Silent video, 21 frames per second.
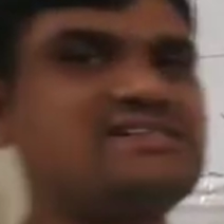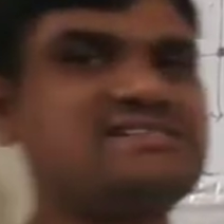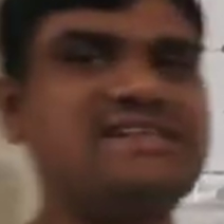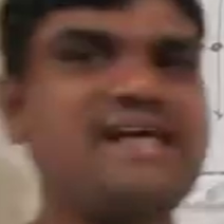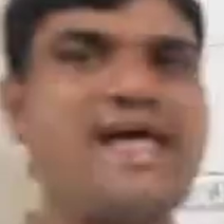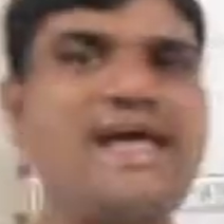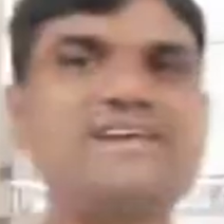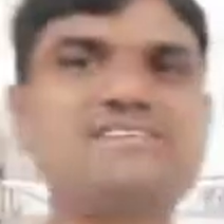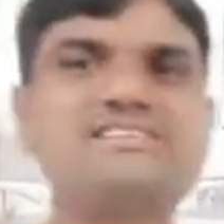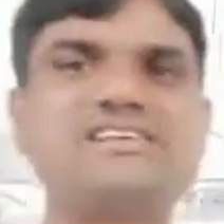
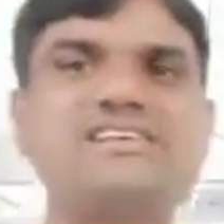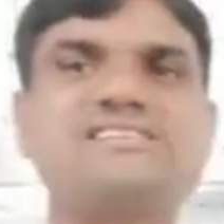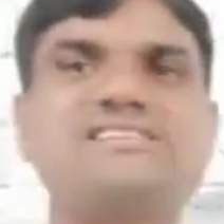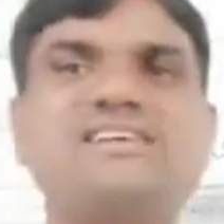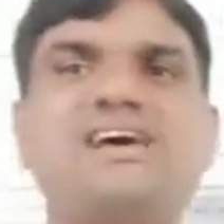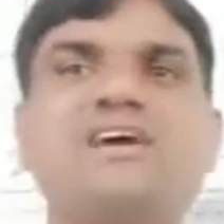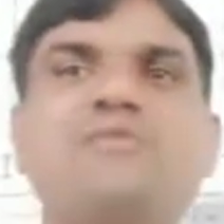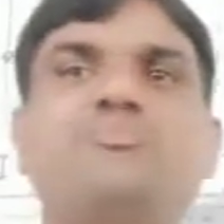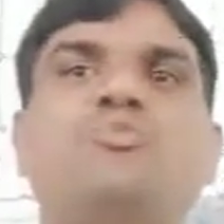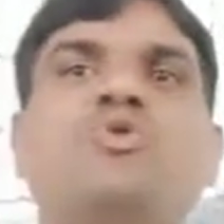axes
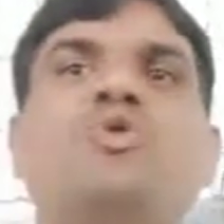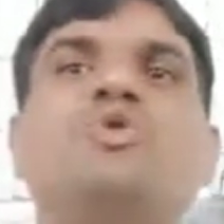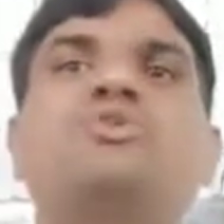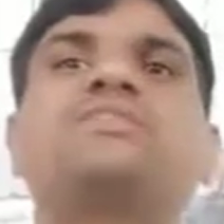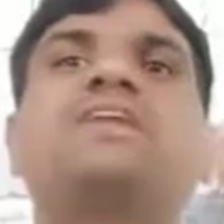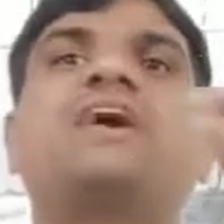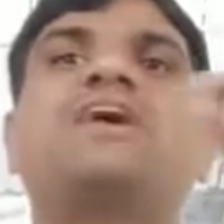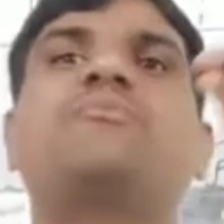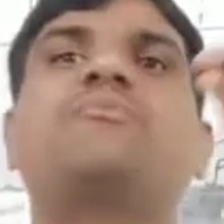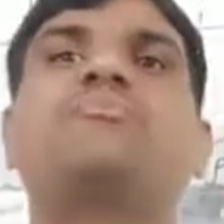are both
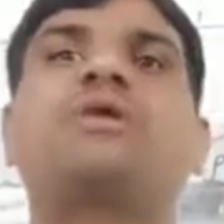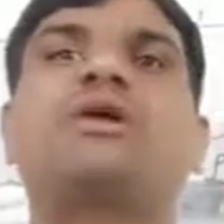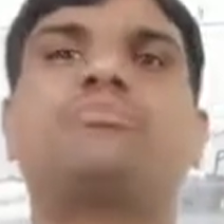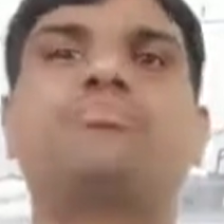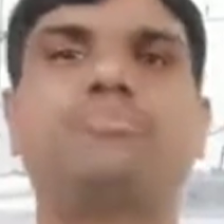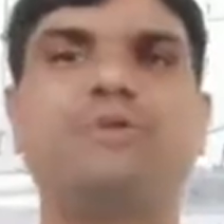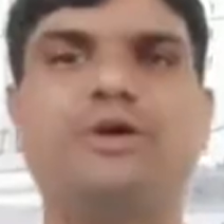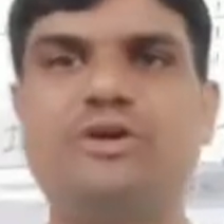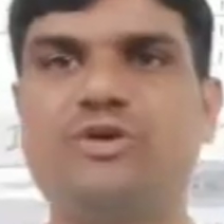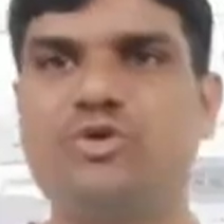are
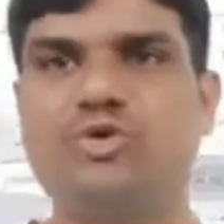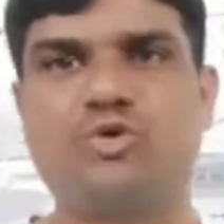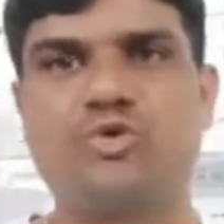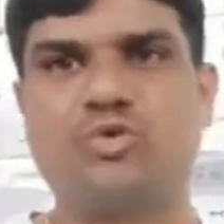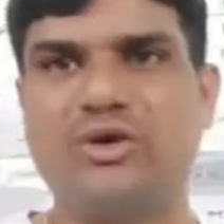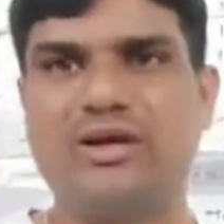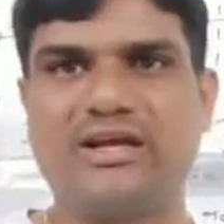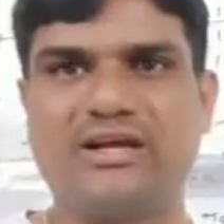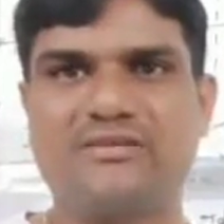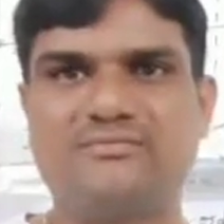
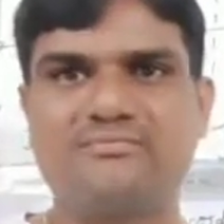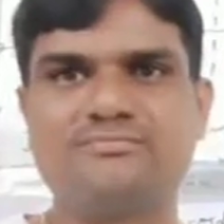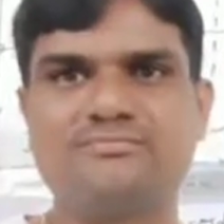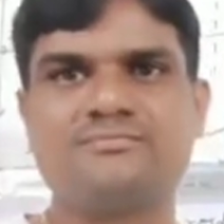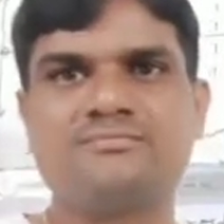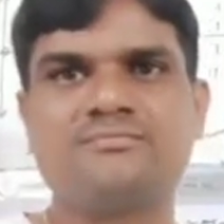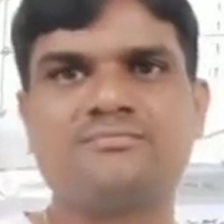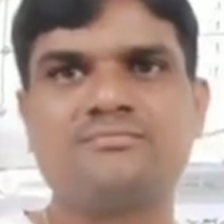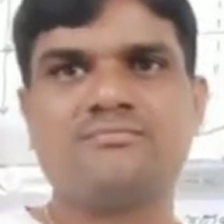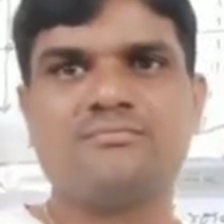perpendicular.
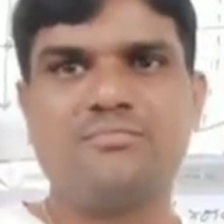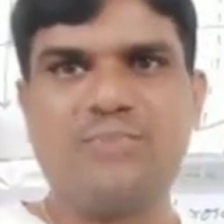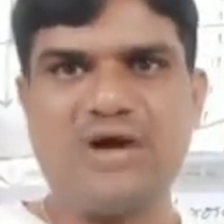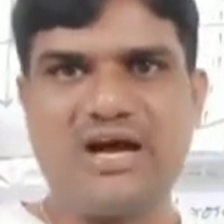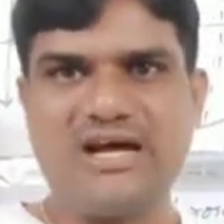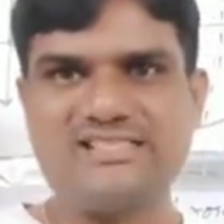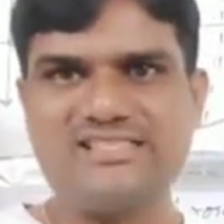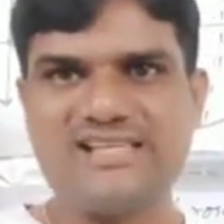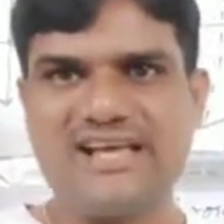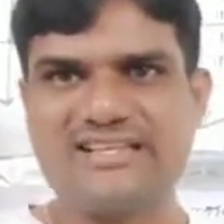
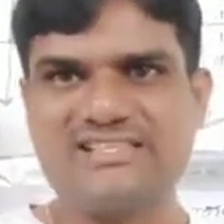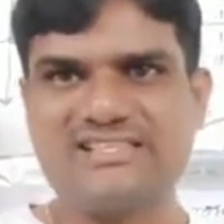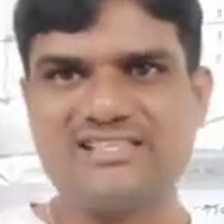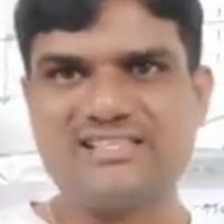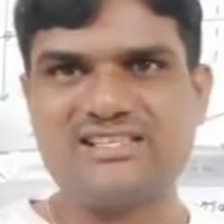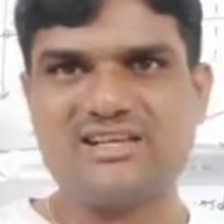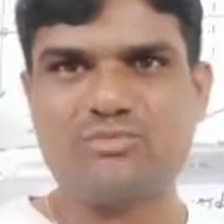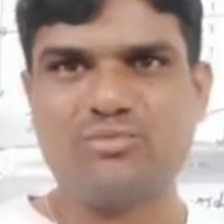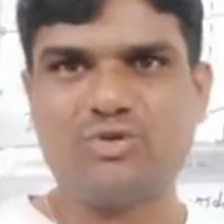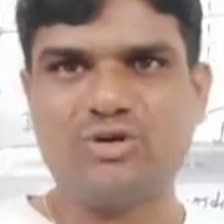Path
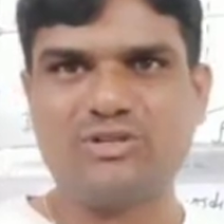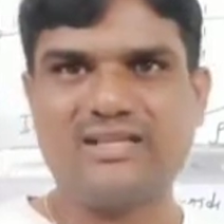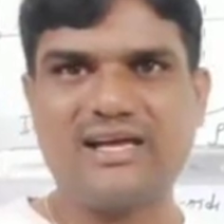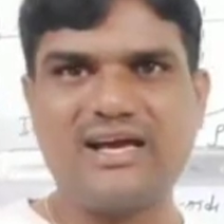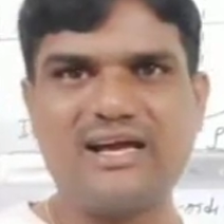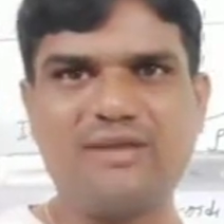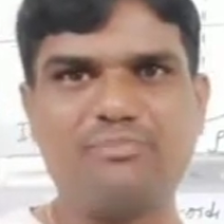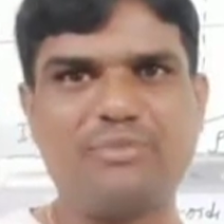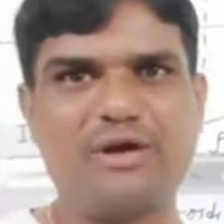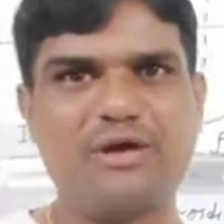axes are both
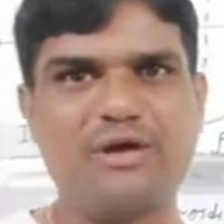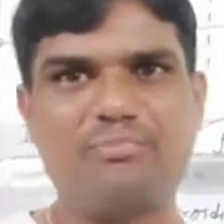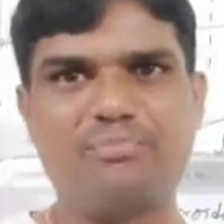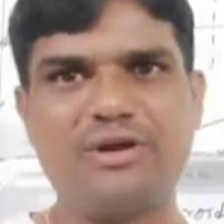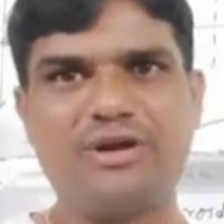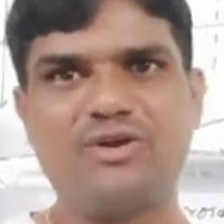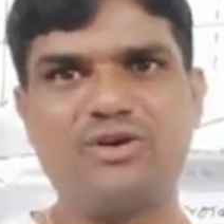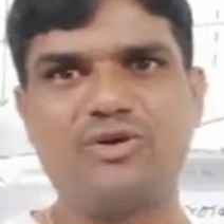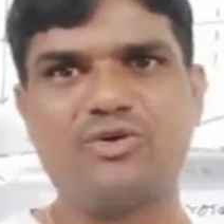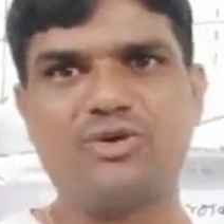are
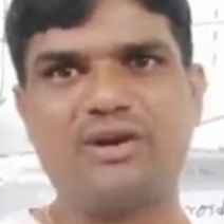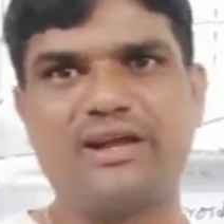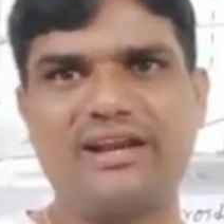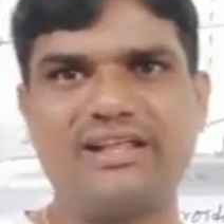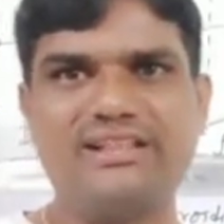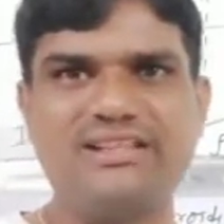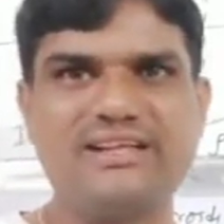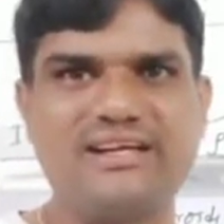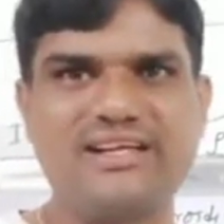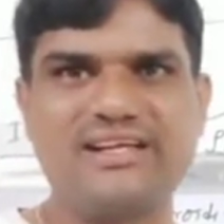perpendicular.
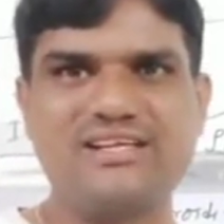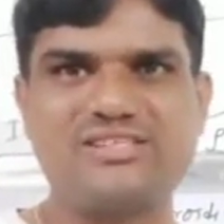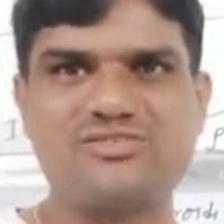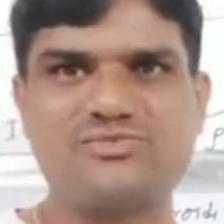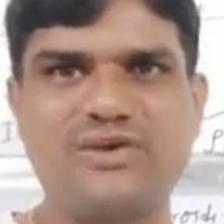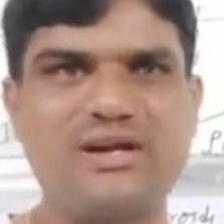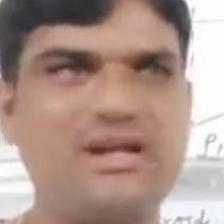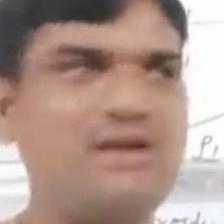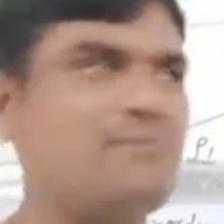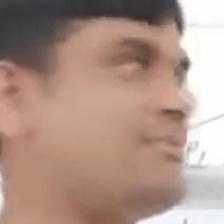In that case,
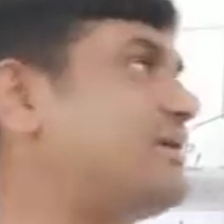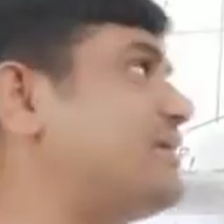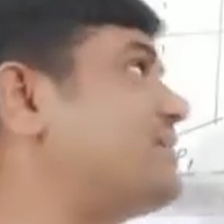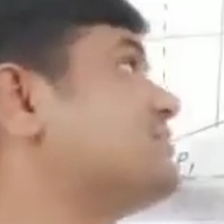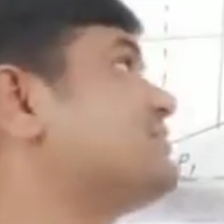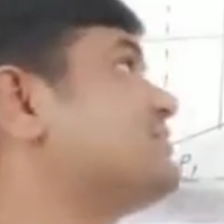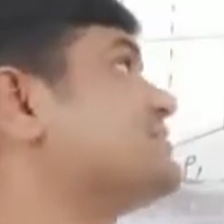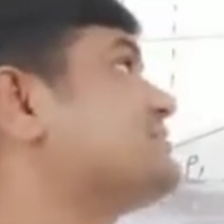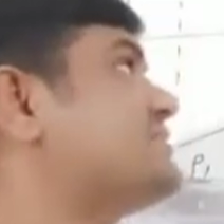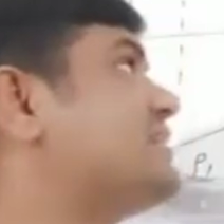what happened?
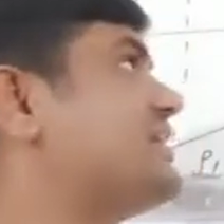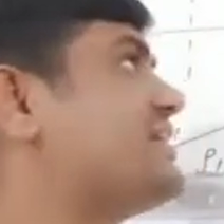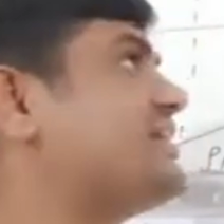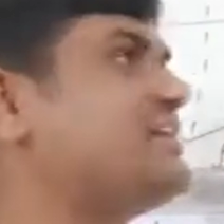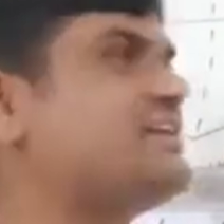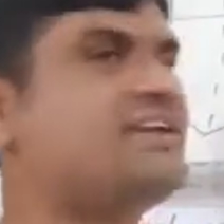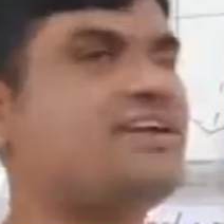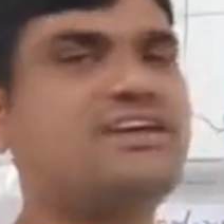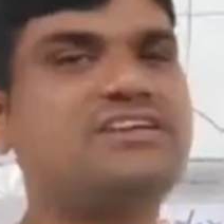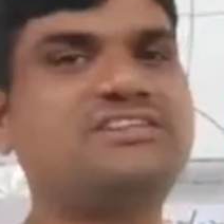The
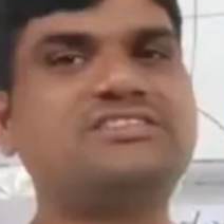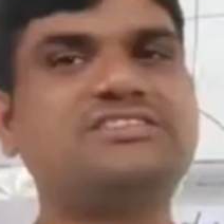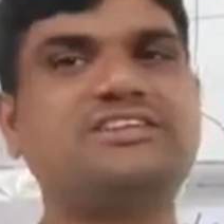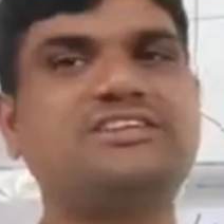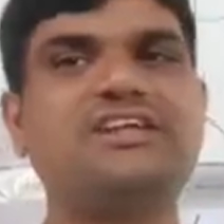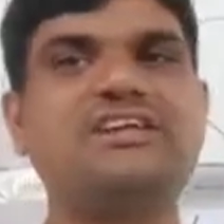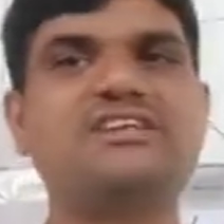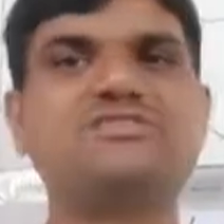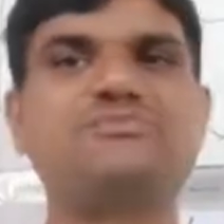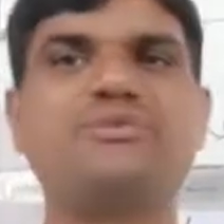
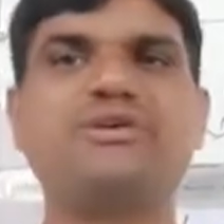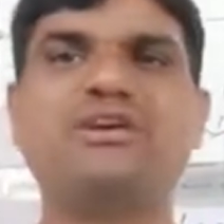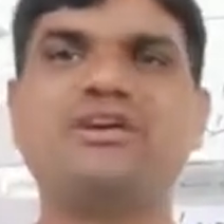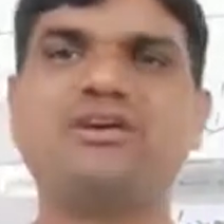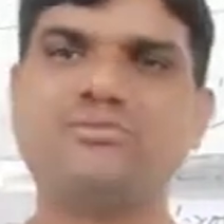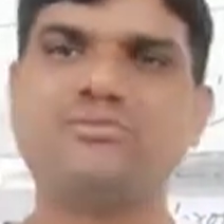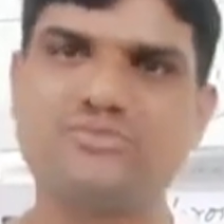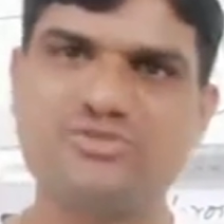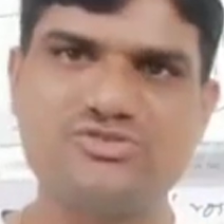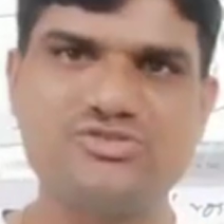intensity is
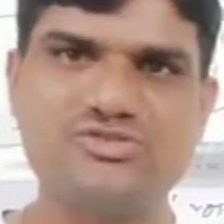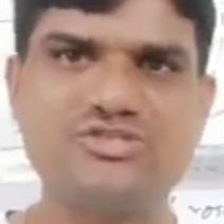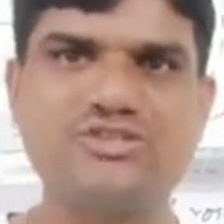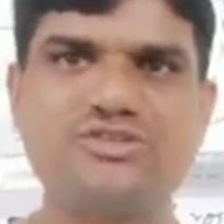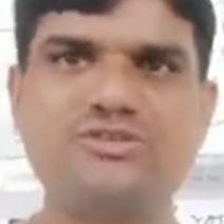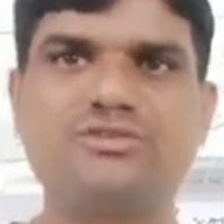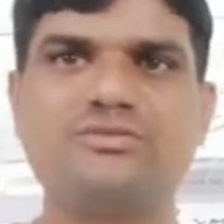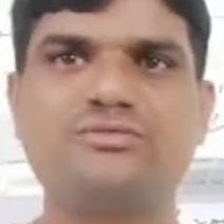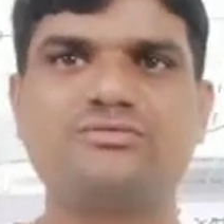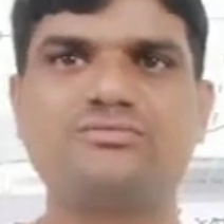becomes
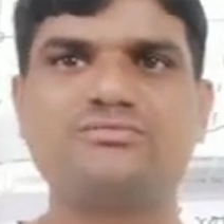0.